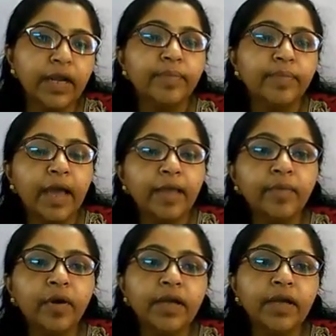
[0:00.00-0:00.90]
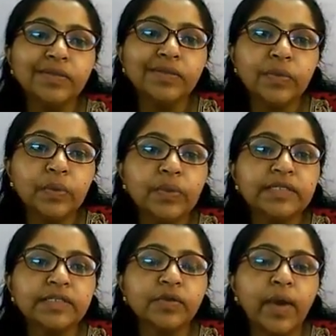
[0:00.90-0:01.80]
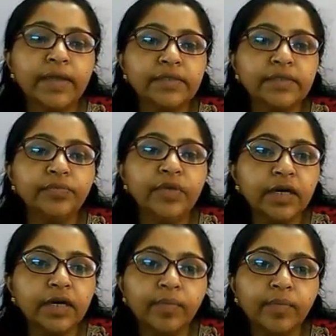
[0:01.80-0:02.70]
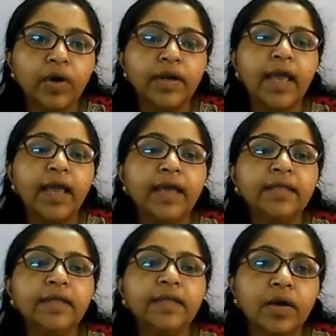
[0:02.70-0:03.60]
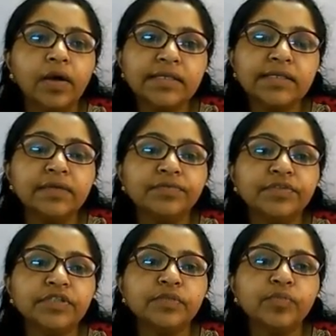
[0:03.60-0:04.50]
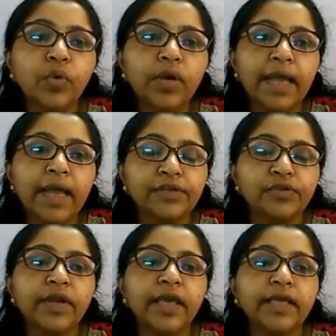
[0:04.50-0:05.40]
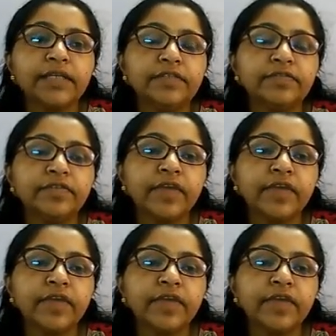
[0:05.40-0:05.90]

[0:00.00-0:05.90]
And pi bond, as you know, is quite a weaker bond, and the oxygen, which is more electronegative,